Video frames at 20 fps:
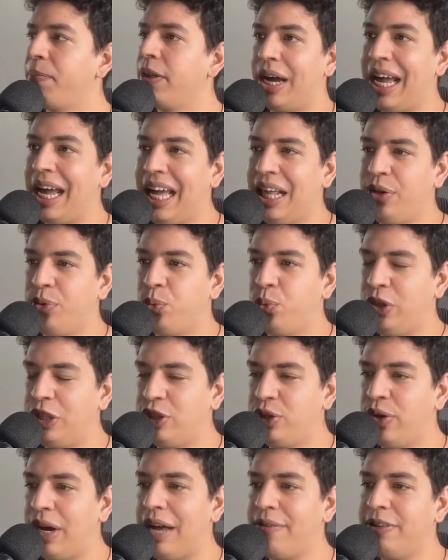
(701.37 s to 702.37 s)
And we
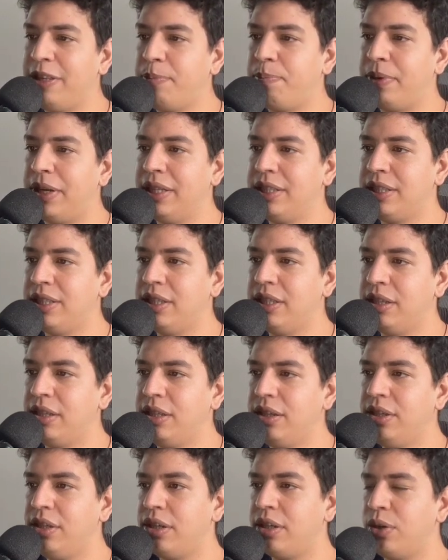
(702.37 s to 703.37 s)
do have a dependency
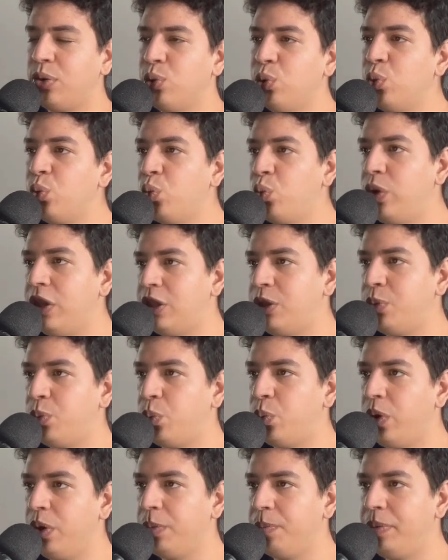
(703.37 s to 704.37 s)
here, which
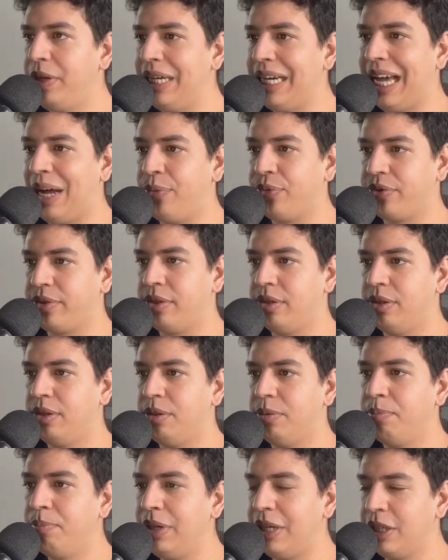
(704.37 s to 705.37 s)
will be count,
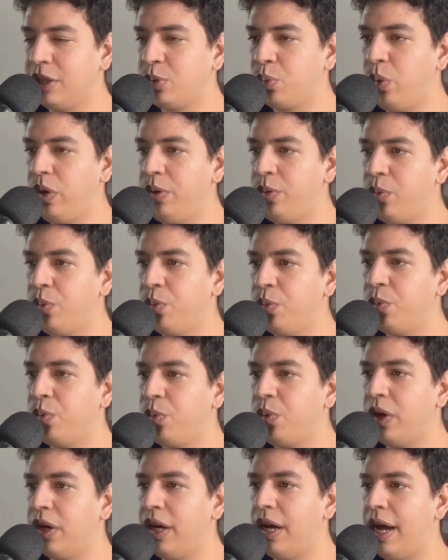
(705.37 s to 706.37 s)
because we
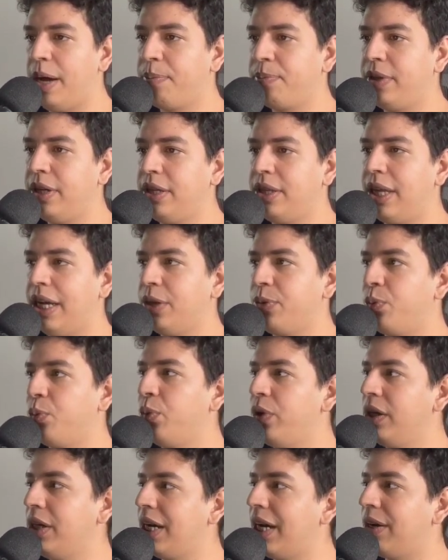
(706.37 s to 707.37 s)
wanna update that
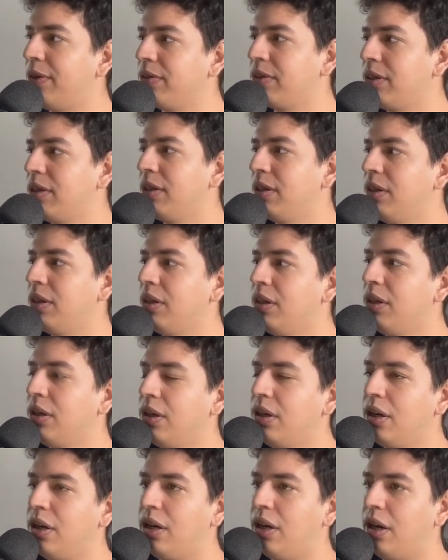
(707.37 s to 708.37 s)
when count
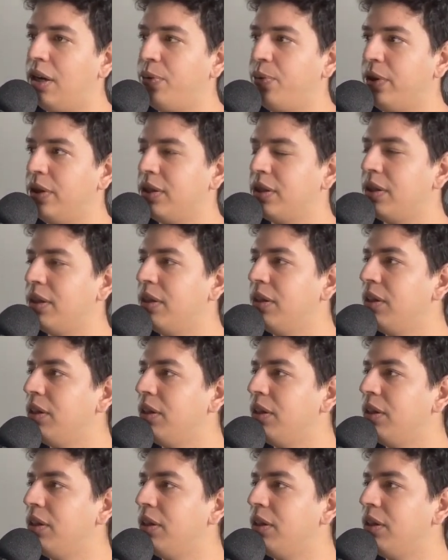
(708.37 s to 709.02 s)
runs.